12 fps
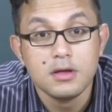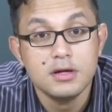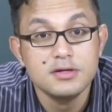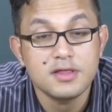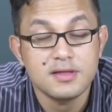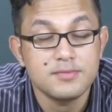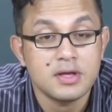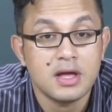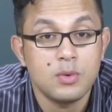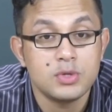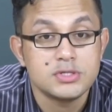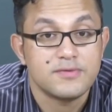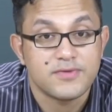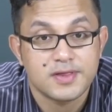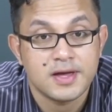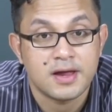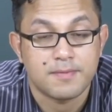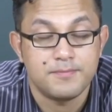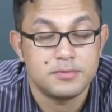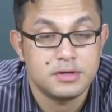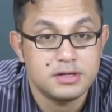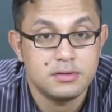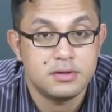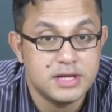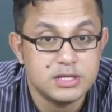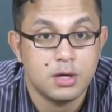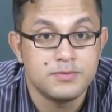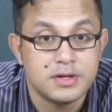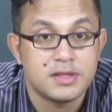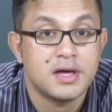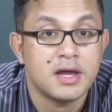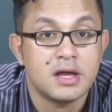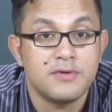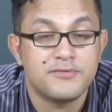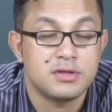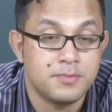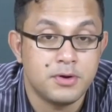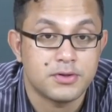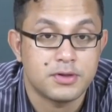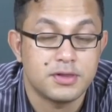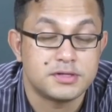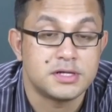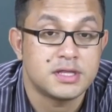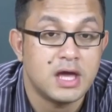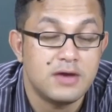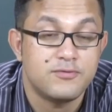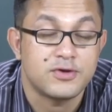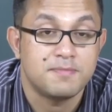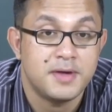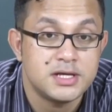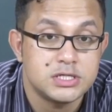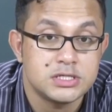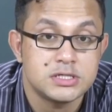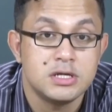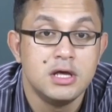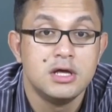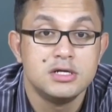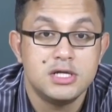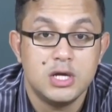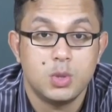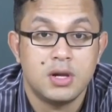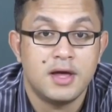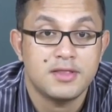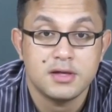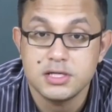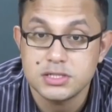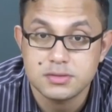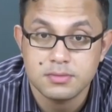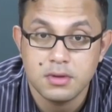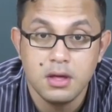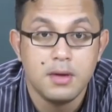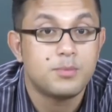And it's something I want to emphasize, the, the death of desire for the boss, his desire for expansion, territorialization,